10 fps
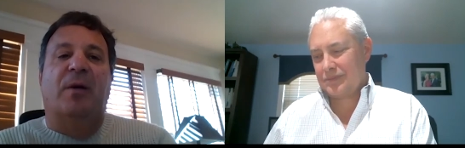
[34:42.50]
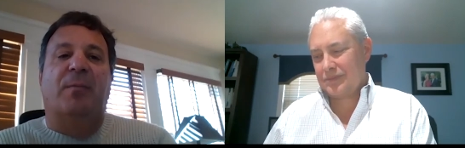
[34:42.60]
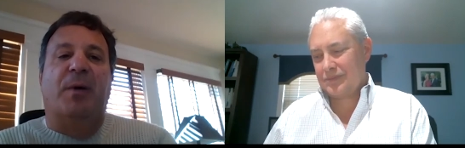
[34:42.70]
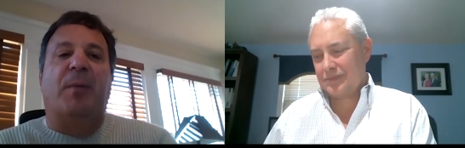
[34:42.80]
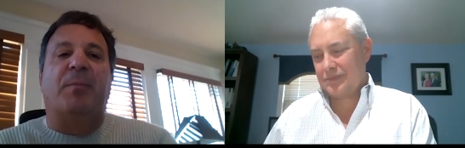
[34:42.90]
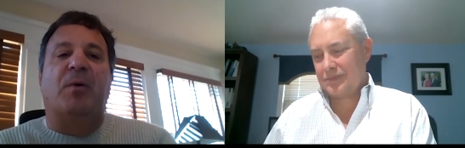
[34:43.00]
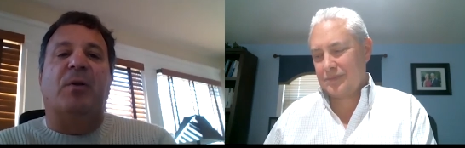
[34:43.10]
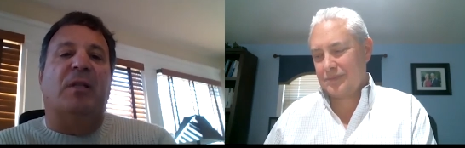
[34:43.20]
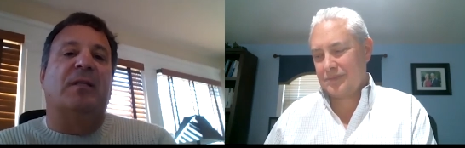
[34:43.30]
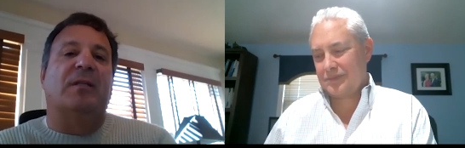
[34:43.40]
Speaker 1: about Bill
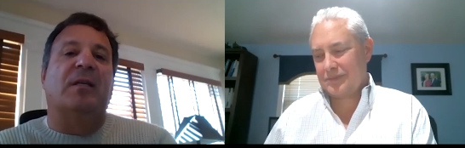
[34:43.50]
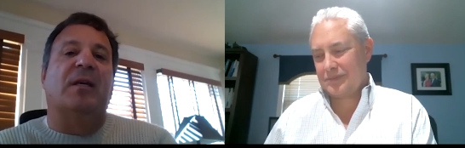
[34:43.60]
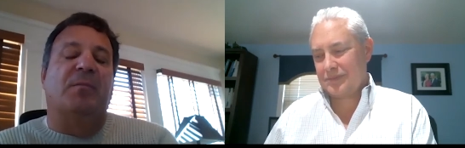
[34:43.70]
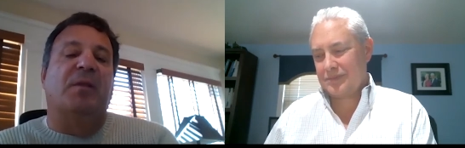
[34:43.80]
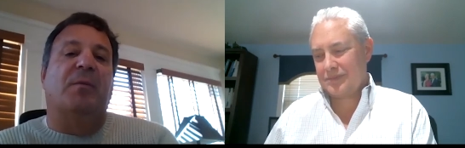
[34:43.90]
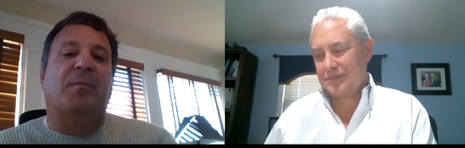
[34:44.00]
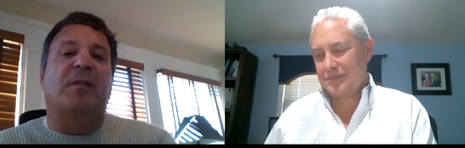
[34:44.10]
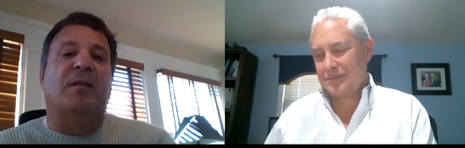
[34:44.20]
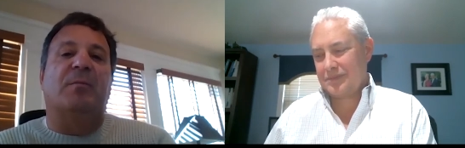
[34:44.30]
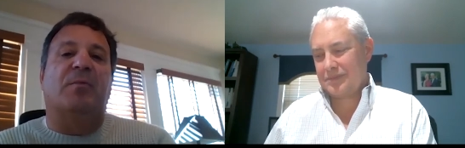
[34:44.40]
Clinton and the
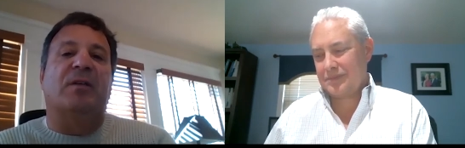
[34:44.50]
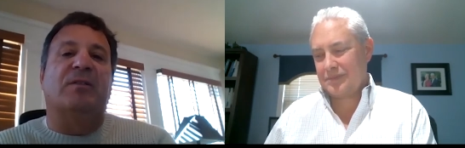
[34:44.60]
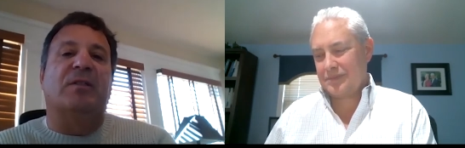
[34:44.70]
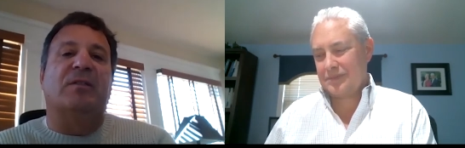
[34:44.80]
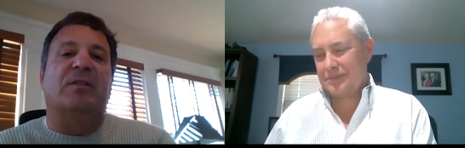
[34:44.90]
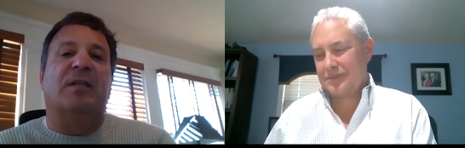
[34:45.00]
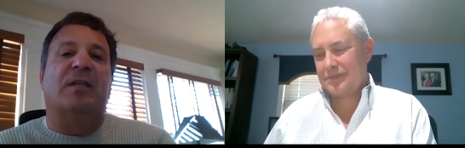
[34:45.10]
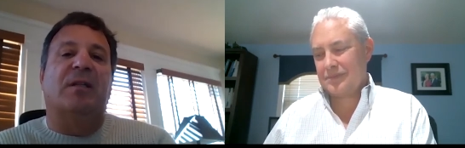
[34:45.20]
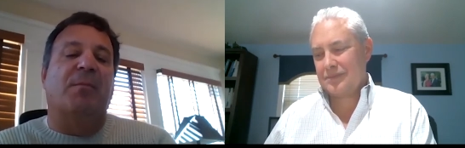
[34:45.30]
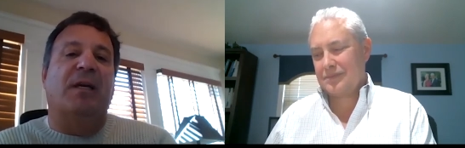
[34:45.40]
Clinton presidency
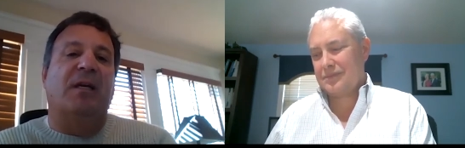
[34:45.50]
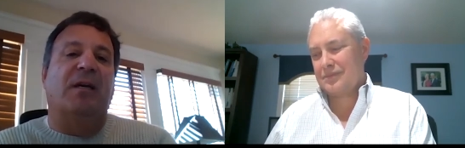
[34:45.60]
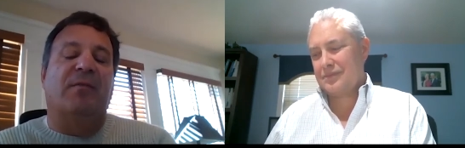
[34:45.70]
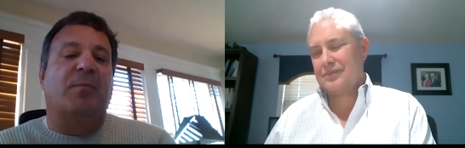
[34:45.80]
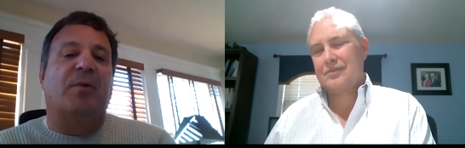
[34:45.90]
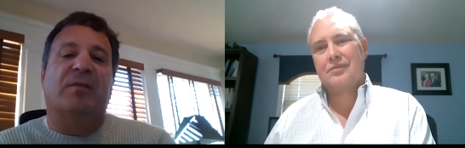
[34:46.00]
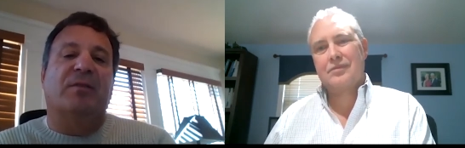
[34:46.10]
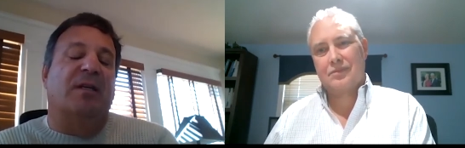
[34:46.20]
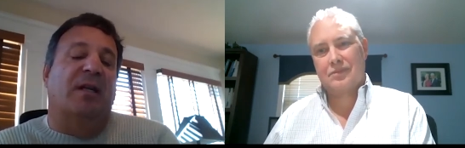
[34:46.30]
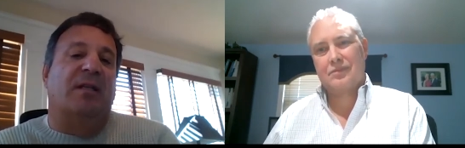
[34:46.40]
and the making of the
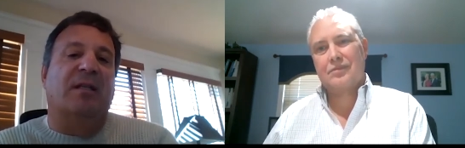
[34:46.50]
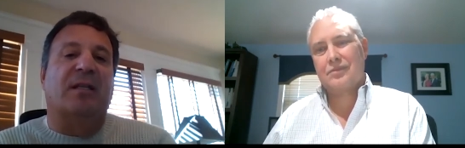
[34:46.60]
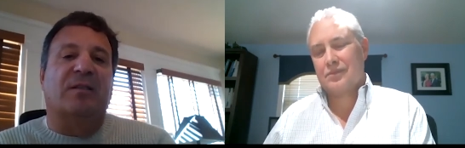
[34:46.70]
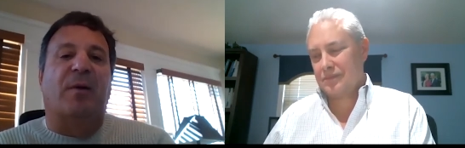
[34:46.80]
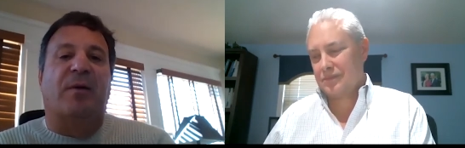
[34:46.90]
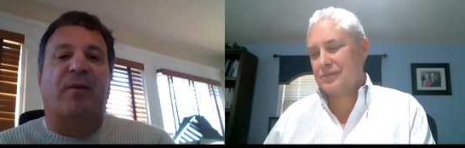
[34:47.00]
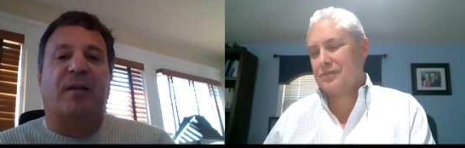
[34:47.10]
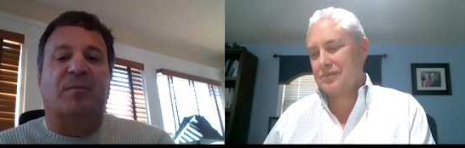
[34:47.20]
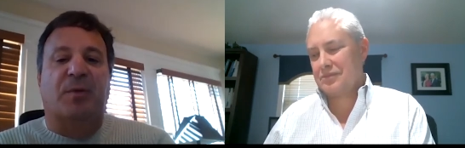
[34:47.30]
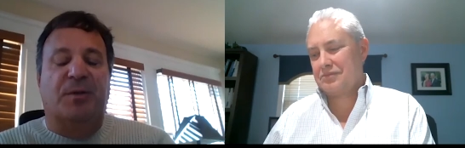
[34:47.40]
president. I think that's my
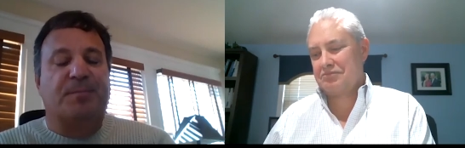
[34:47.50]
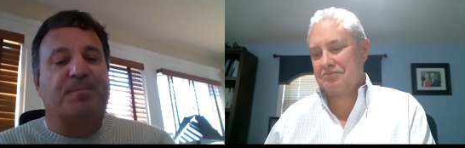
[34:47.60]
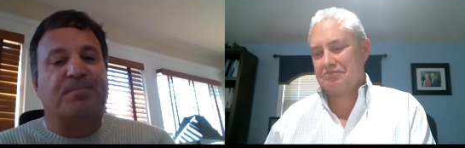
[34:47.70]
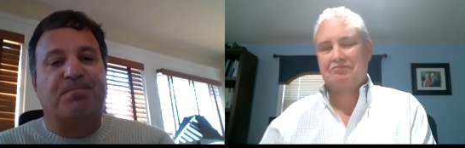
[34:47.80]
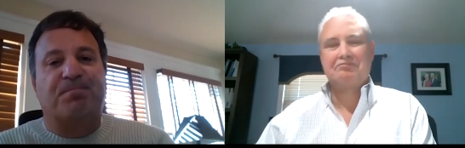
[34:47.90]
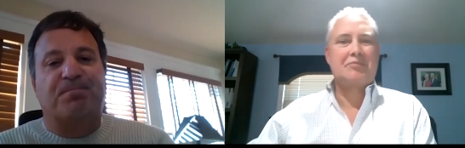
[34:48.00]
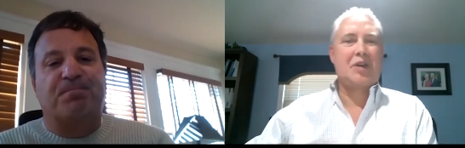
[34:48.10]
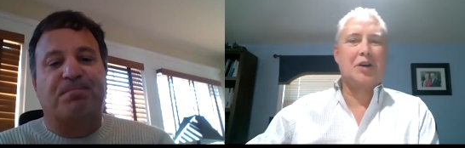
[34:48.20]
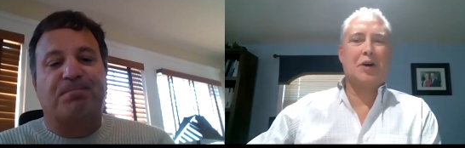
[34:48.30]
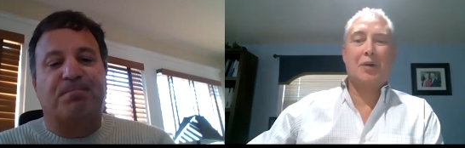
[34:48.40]
finest book.
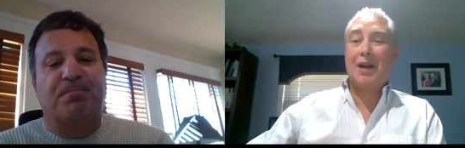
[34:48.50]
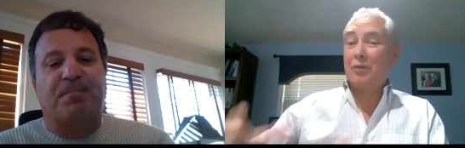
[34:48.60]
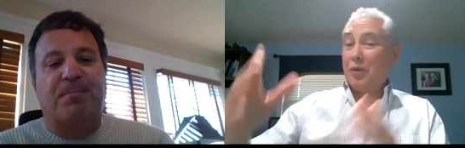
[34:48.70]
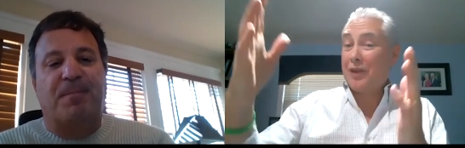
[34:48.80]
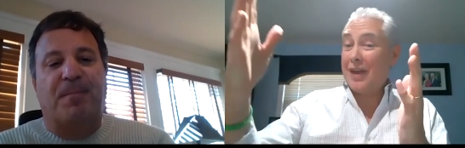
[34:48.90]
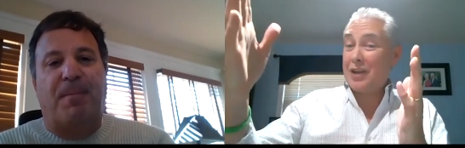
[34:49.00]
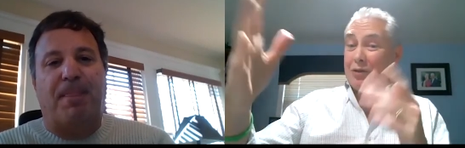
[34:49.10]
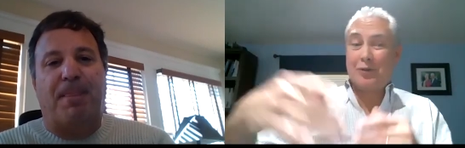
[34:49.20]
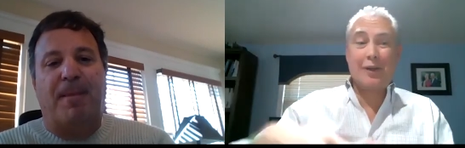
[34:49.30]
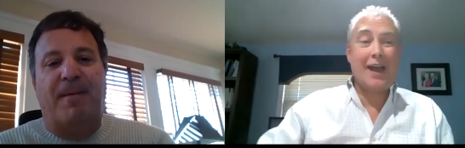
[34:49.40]
Speaker 2: All right. Well, thank
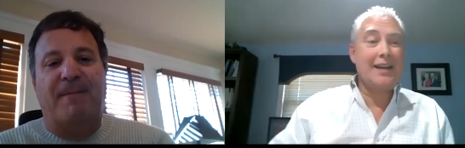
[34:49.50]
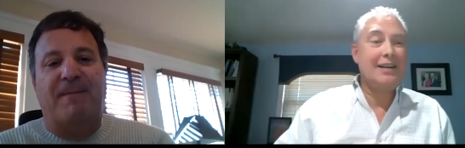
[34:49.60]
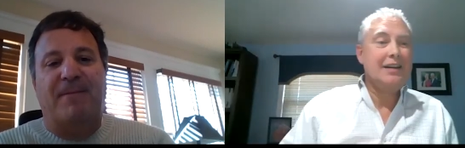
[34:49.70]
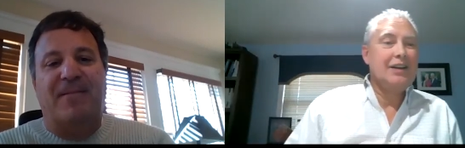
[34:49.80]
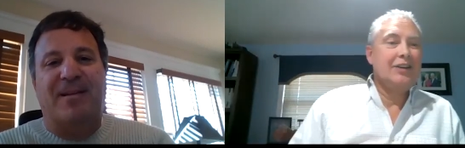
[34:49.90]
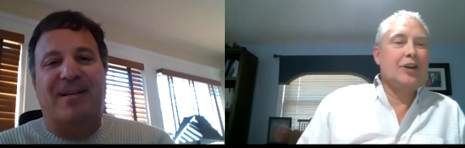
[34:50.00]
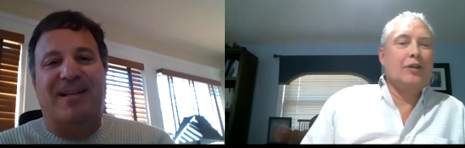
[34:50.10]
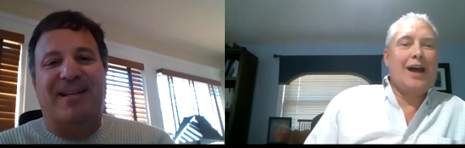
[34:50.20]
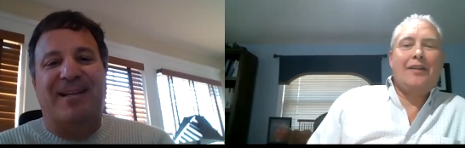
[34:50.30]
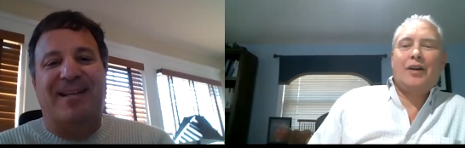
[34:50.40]
you for that.
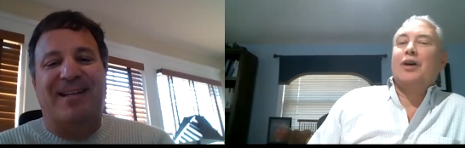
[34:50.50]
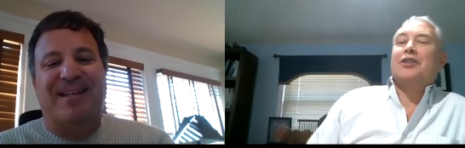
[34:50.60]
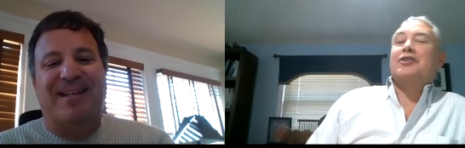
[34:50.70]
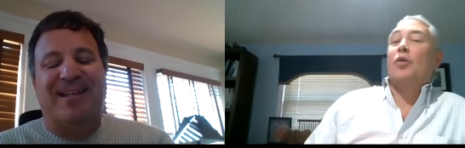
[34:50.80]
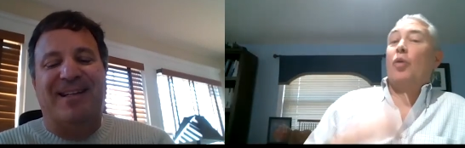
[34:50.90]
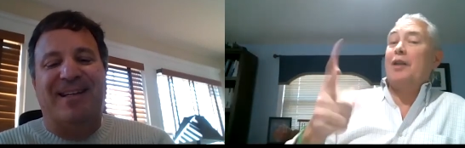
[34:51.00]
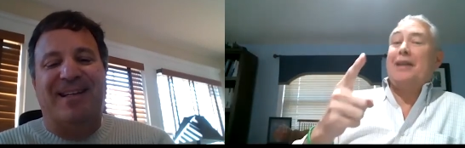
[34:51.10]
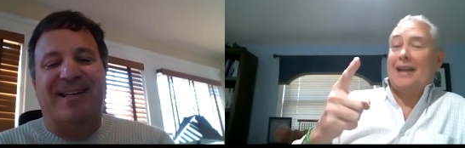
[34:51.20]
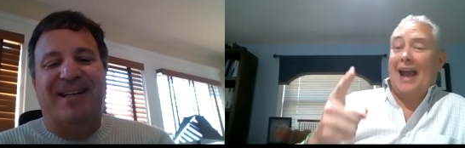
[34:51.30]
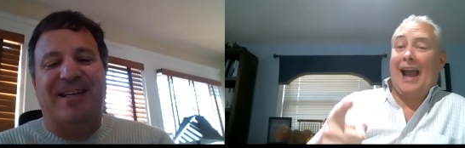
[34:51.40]
So now the question you wanted
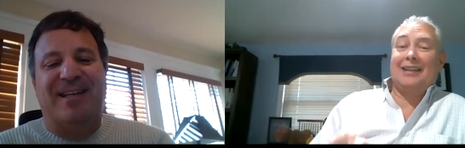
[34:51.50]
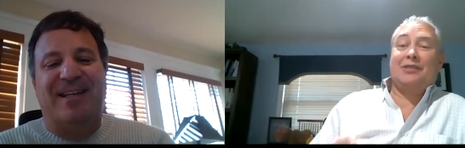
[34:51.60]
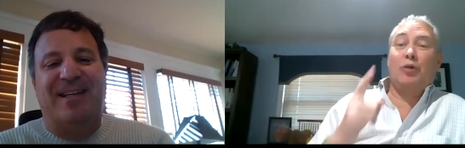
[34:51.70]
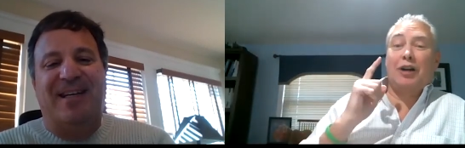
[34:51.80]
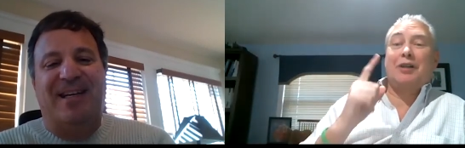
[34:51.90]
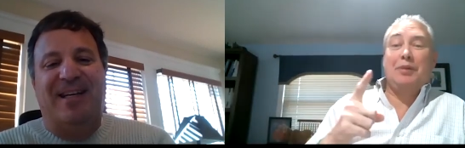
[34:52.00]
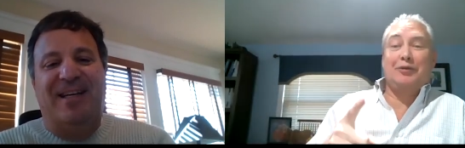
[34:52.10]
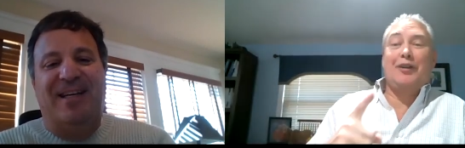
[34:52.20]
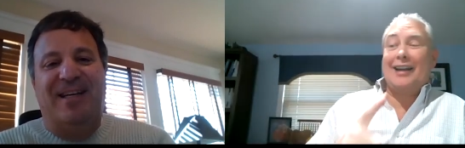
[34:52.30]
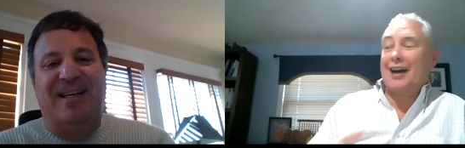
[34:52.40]
me to ask: Where can
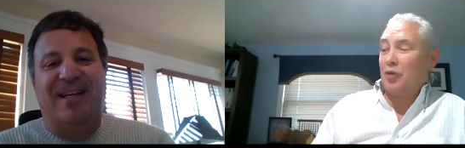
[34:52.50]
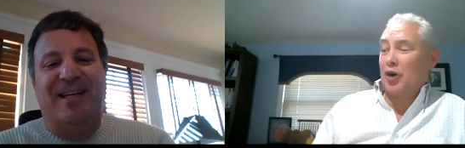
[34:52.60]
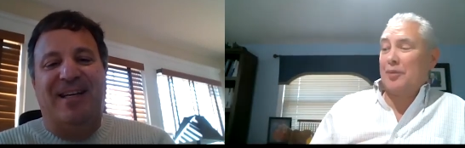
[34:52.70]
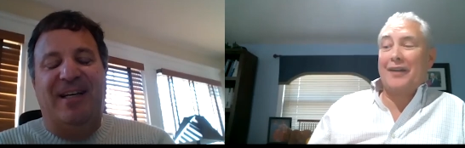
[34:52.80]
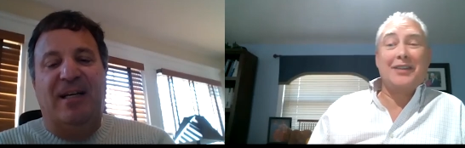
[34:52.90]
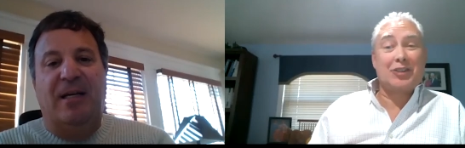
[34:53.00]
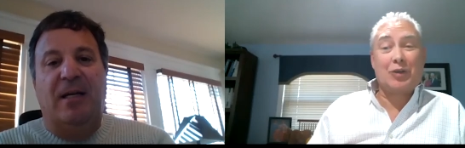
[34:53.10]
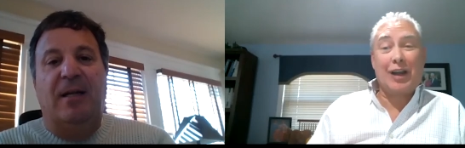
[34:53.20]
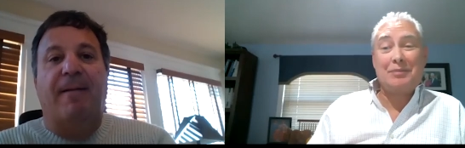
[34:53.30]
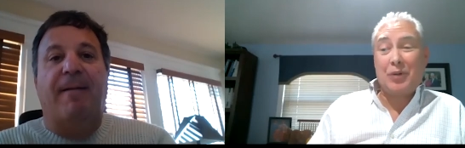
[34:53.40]
people find out more about this
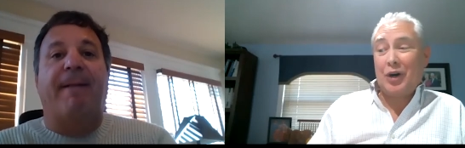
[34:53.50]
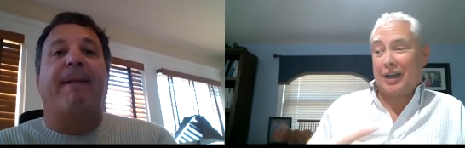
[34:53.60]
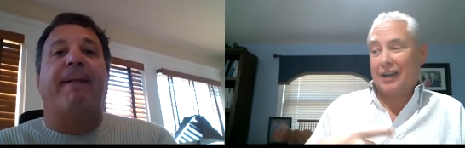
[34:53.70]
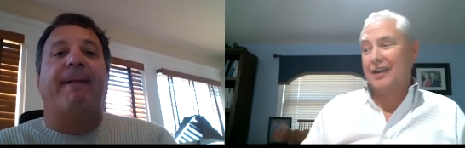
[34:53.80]
great book?